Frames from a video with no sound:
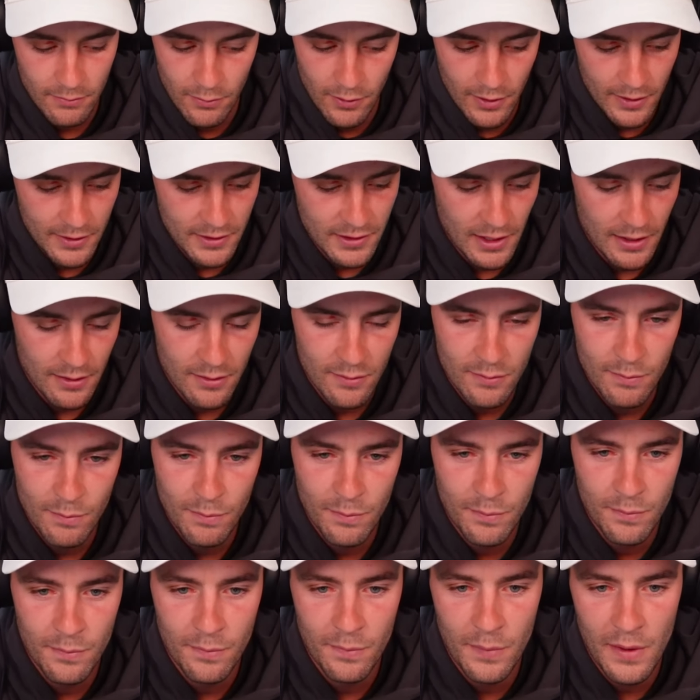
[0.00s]
like I said,
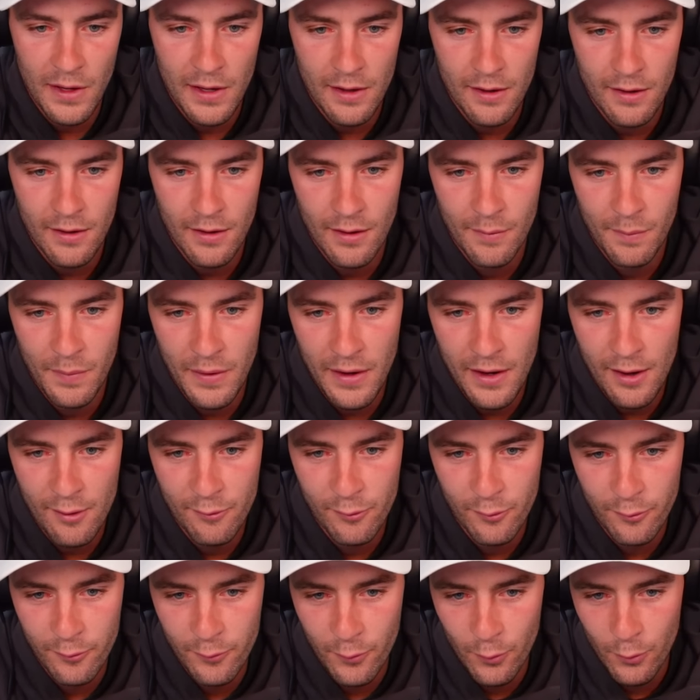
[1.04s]
be a
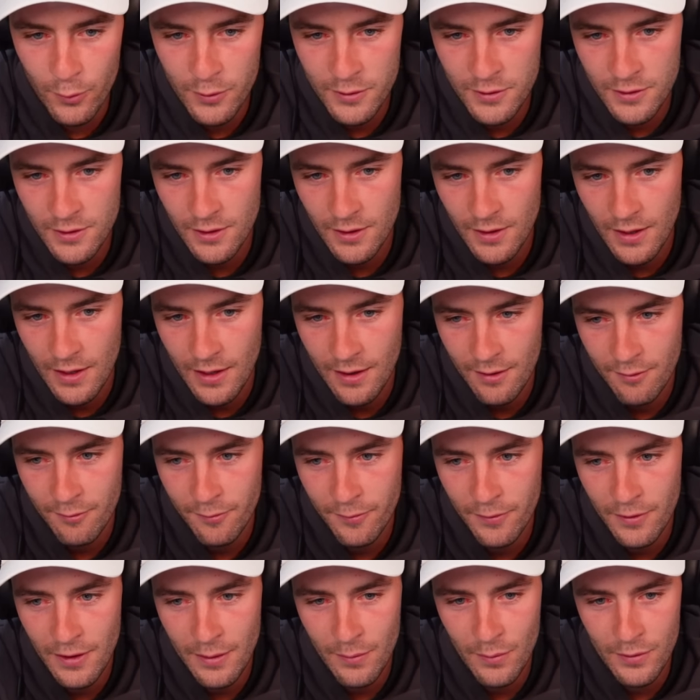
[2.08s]
powerful force
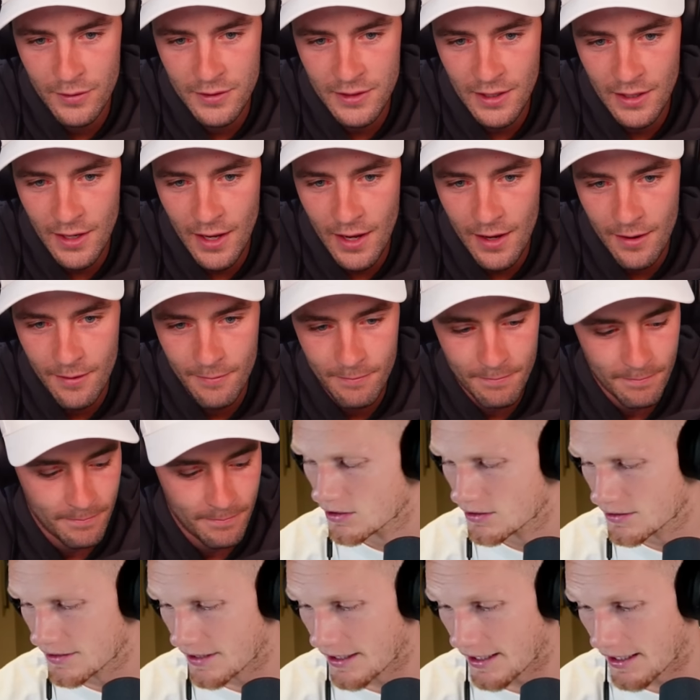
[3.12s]
for them on Sunday.
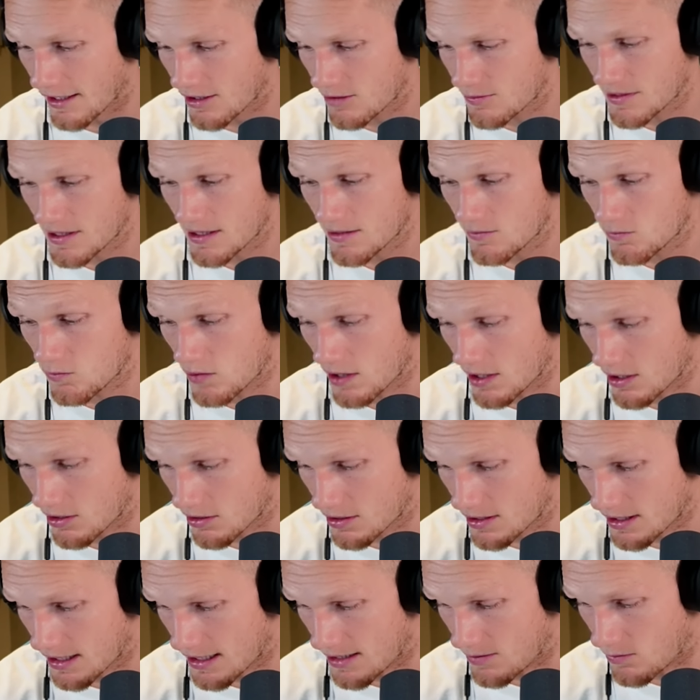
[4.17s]
Yeah, it'll be one I
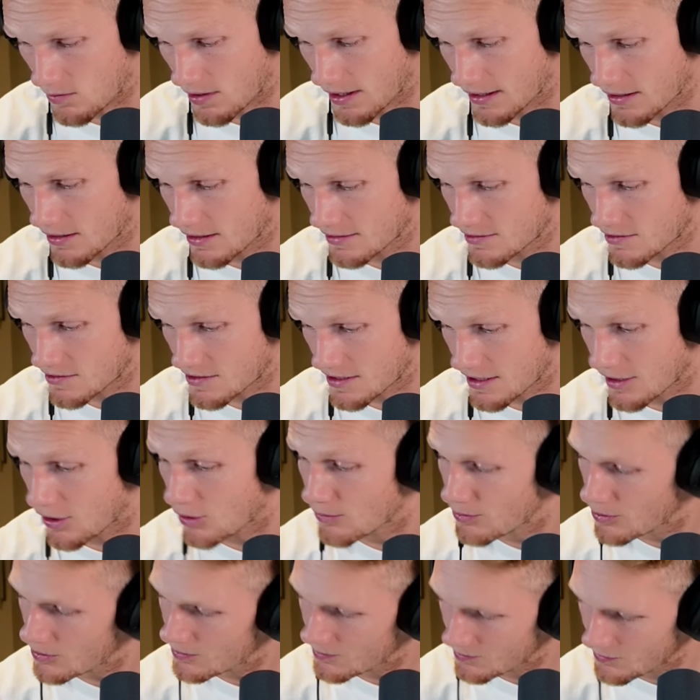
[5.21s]
can't wait. As I said,
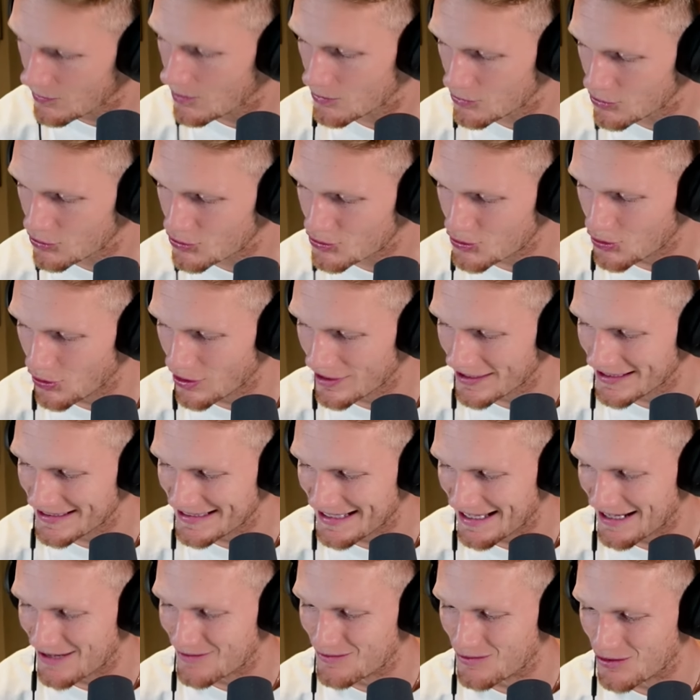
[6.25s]
I'm going to try and get
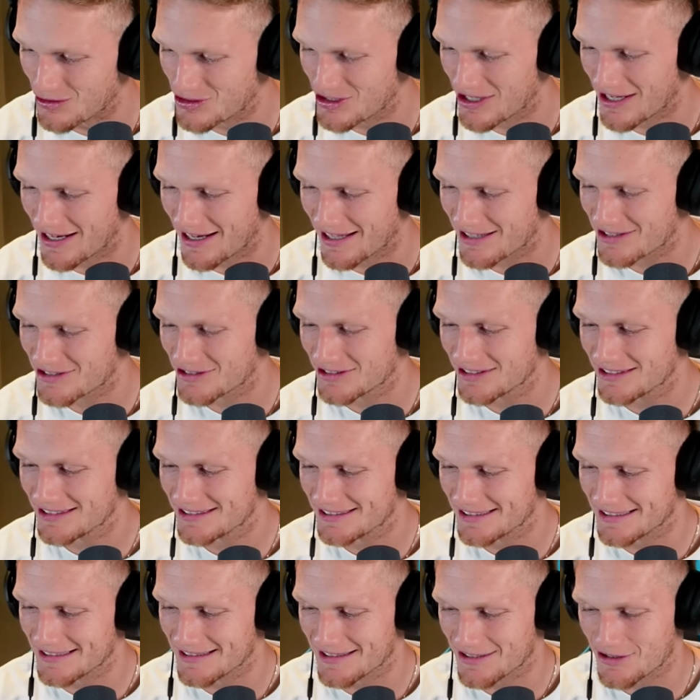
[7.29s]
down and watch that, actually.
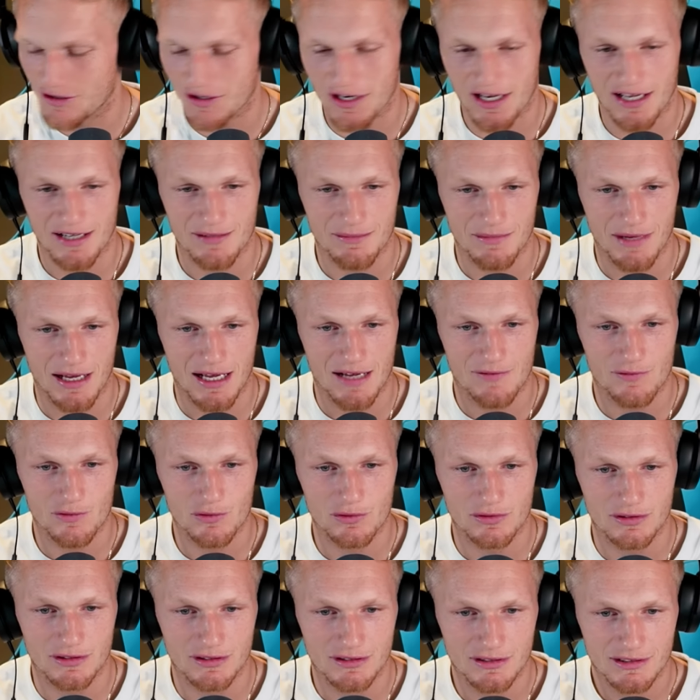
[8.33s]
Sit in the crowd at
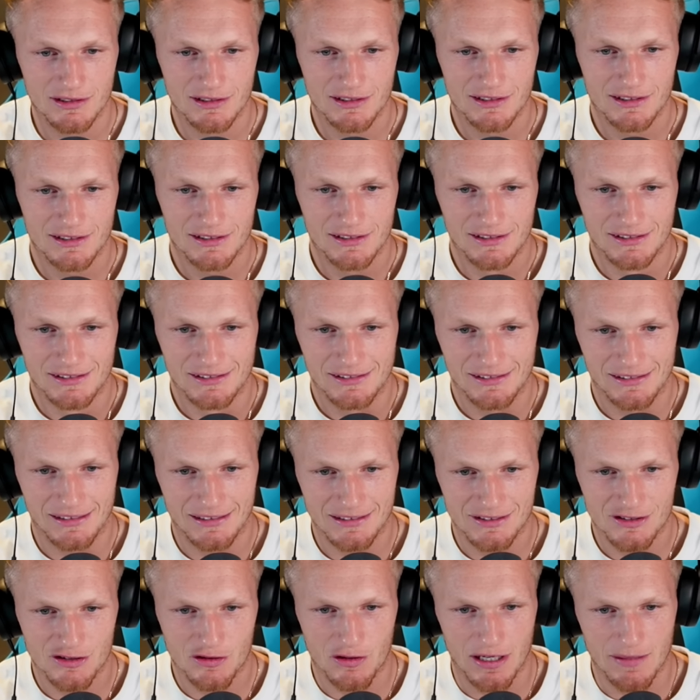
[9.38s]
Marvel
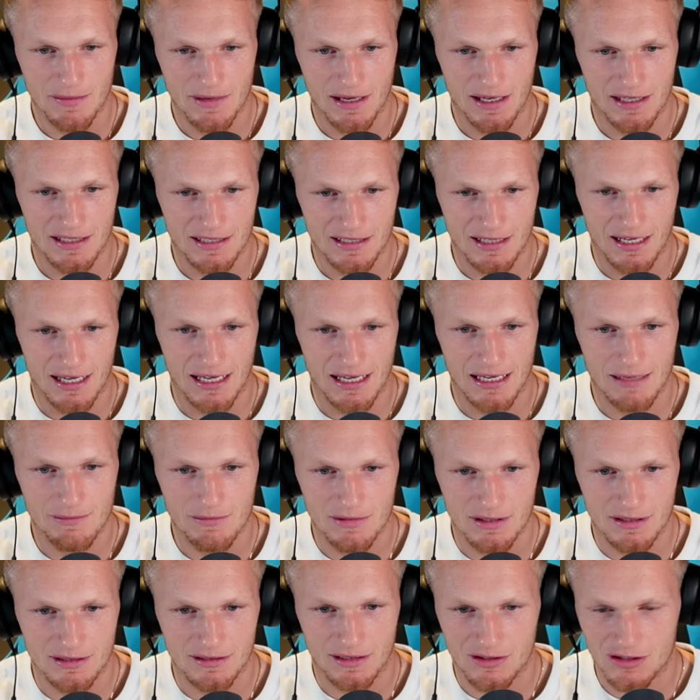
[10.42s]
and scream out your name
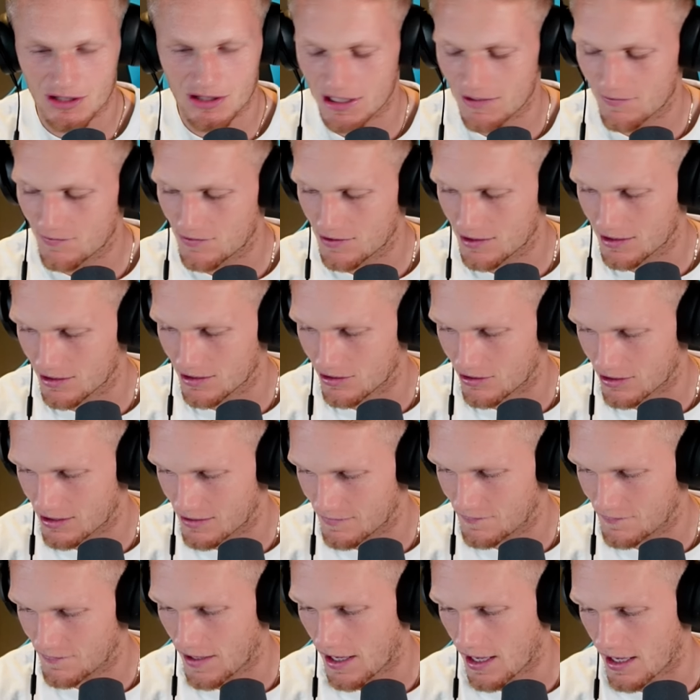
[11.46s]
and cheer for you like a
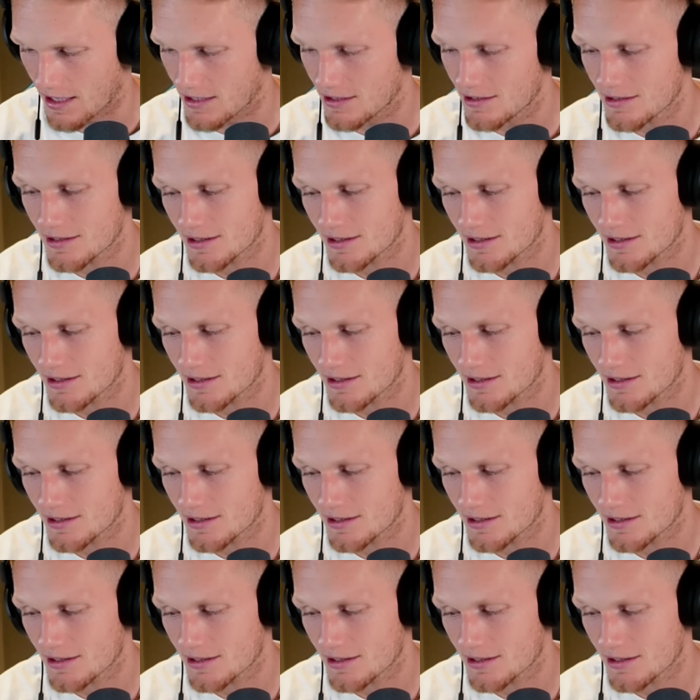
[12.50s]
fan.